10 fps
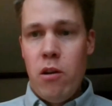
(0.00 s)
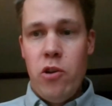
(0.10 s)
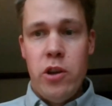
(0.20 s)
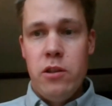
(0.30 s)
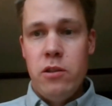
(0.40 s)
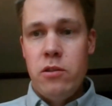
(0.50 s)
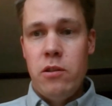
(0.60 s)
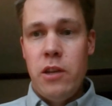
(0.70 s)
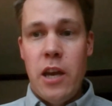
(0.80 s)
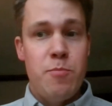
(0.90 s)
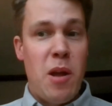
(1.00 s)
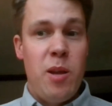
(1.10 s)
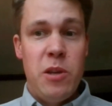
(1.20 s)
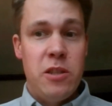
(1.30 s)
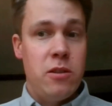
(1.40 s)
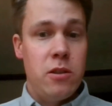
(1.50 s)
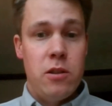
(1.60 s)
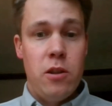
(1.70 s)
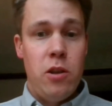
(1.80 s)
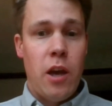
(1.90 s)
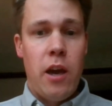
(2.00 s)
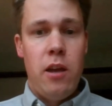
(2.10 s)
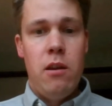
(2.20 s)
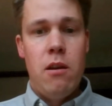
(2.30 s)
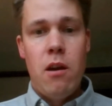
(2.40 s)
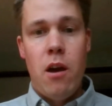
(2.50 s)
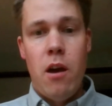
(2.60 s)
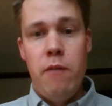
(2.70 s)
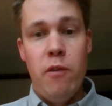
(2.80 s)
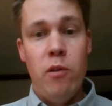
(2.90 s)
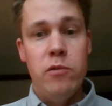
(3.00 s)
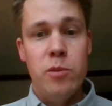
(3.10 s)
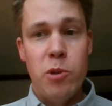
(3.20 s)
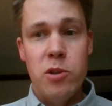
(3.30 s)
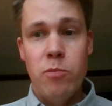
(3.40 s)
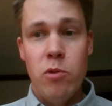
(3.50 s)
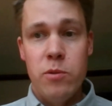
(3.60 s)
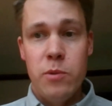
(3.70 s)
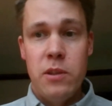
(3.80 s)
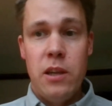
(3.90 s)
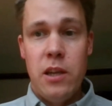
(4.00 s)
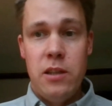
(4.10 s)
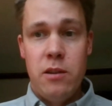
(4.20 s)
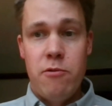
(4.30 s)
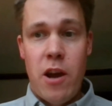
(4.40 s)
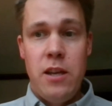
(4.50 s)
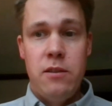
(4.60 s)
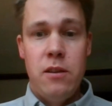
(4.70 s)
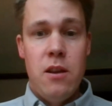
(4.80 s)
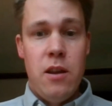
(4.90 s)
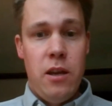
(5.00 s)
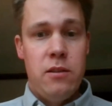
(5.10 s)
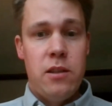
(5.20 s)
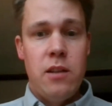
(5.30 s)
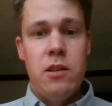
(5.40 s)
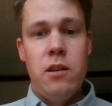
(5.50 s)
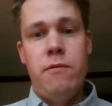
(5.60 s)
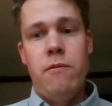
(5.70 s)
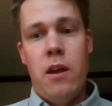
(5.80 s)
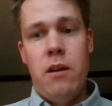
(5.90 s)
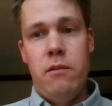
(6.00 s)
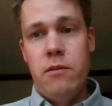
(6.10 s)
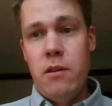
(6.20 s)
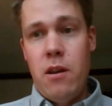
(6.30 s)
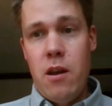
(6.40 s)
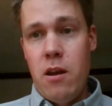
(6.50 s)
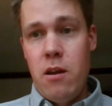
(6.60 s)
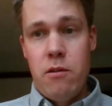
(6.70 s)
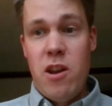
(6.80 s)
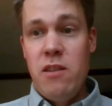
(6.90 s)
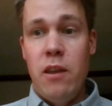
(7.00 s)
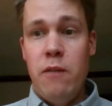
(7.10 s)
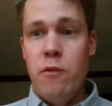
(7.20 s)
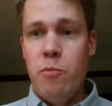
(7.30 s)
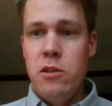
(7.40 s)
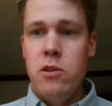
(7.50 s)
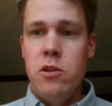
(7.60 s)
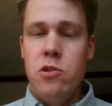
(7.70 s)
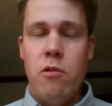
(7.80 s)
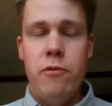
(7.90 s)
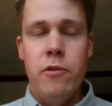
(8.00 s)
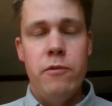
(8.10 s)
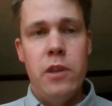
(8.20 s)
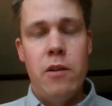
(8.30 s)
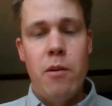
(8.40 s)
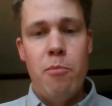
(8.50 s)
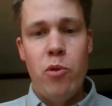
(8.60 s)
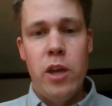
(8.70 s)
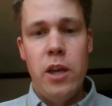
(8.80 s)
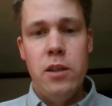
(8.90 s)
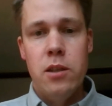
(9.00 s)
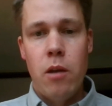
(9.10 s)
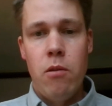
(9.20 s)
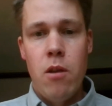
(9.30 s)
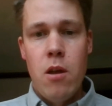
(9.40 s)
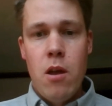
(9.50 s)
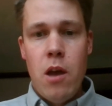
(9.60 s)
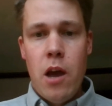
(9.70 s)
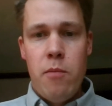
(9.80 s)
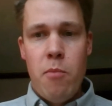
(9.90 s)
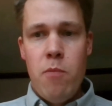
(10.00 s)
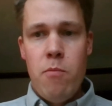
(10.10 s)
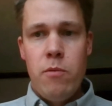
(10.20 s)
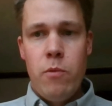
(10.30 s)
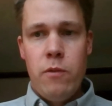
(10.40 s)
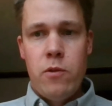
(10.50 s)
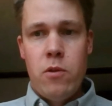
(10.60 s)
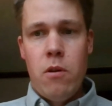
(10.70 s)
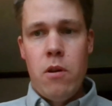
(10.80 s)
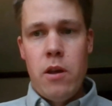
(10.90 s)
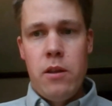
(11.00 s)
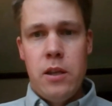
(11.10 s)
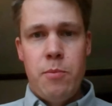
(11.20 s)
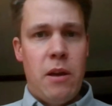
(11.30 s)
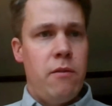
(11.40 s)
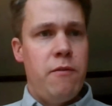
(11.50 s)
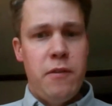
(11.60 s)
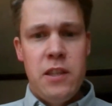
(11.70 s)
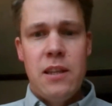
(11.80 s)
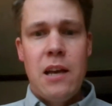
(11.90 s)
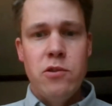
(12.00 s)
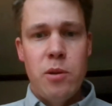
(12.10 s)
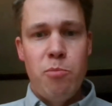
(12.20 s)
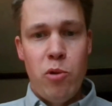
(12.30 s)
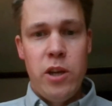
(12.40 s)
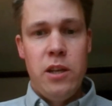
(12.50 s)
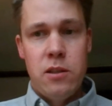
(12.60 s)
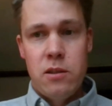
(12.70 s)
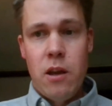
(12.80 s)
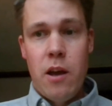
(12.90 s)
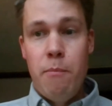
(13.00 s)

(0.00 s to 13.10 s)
are looking to get as many businesses in the UK involved as possible because we think it is a great incentive and a great thing for businesses to offer for their employees. So at the moment, we've got, I think it's about 50,000 employees